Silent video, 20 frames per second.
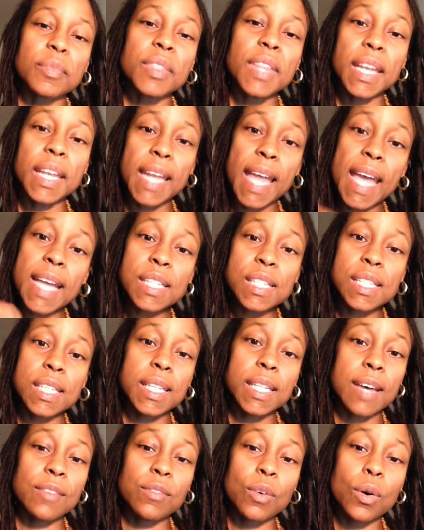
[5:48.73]
The next
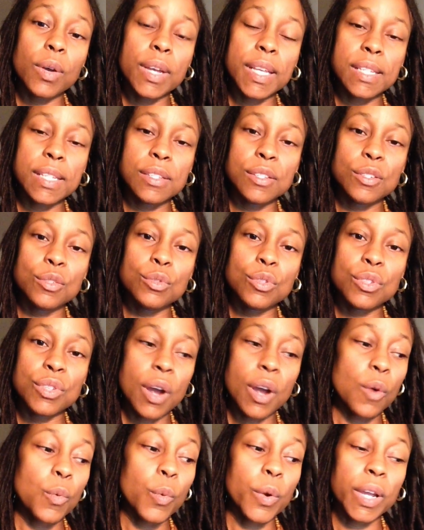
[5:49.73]
level is to
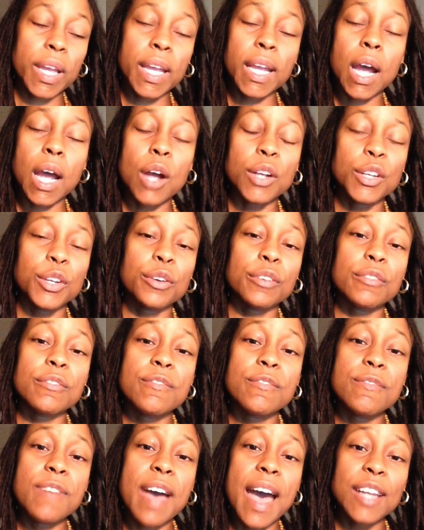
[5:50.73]
start working on your
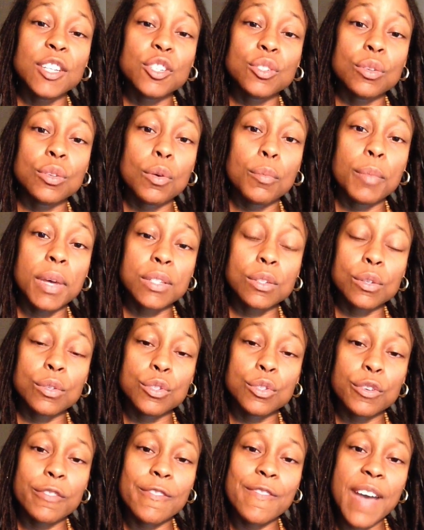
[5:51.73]
vaginal
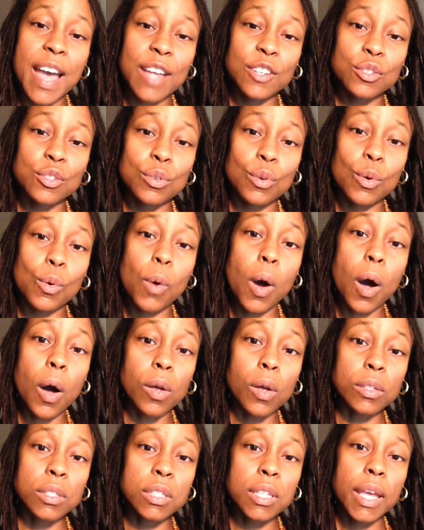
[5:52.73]
muscles, your vaginal
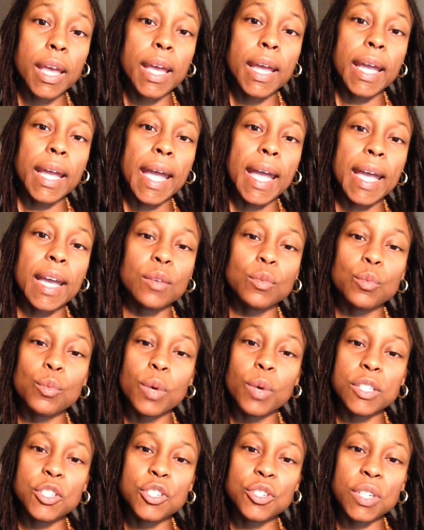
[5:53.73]
walls. And
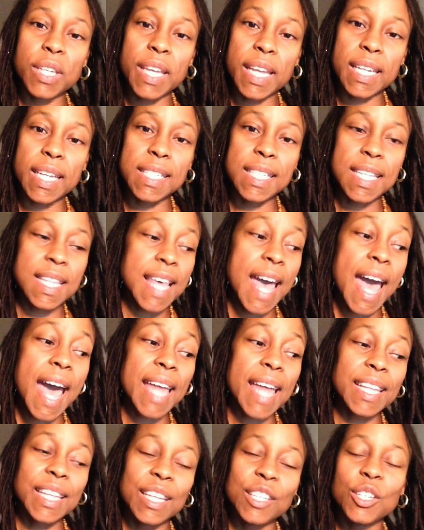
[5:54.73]
once you get into
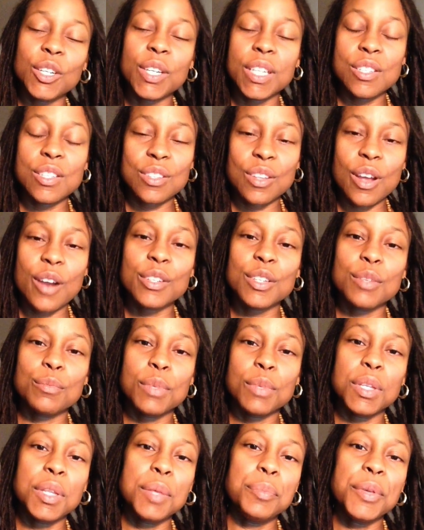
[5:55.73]
that, then you can start to
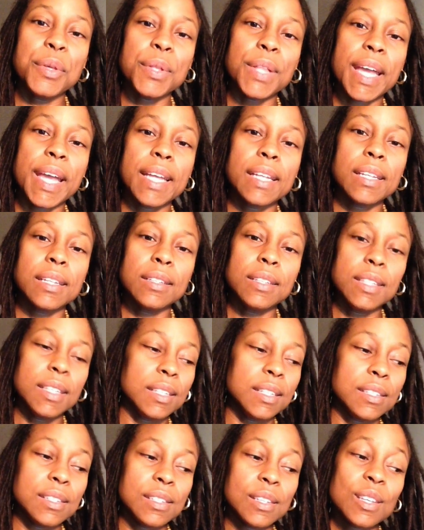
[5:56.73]
manipulate
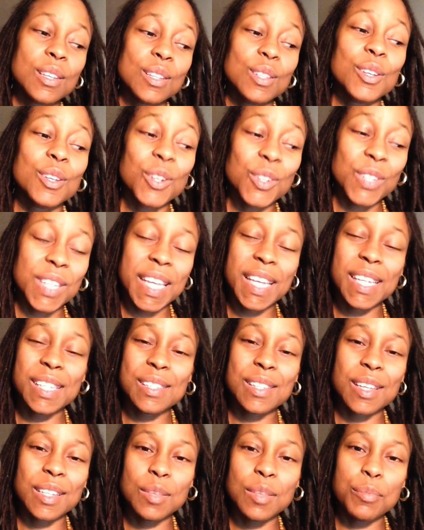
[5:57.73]
these little
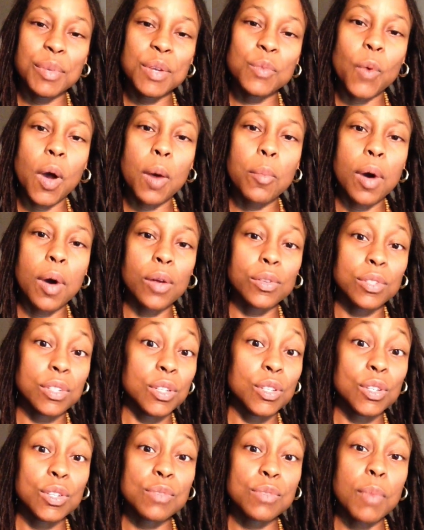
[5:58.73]
things like the Benoit balls
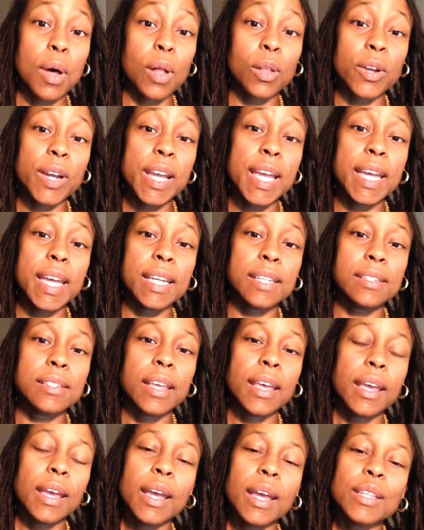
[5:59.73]
and the smaller eggs.
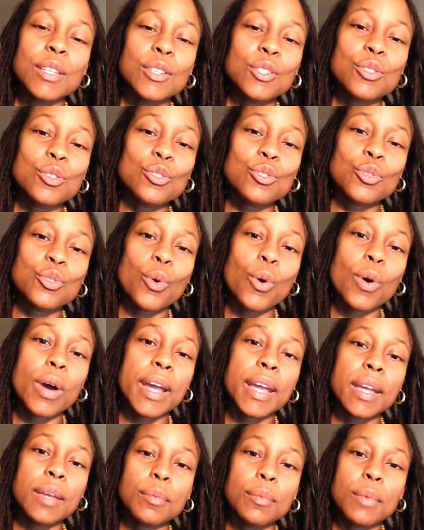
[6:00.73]
This is
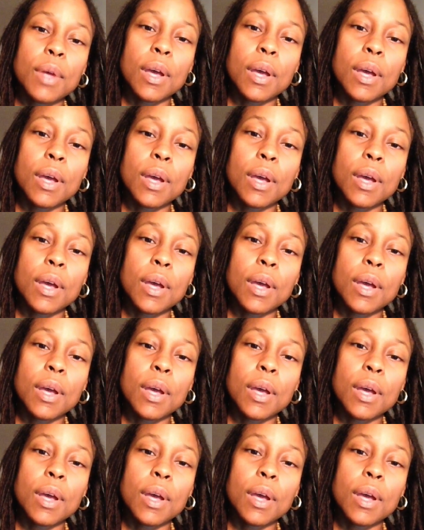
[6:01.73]
Joy.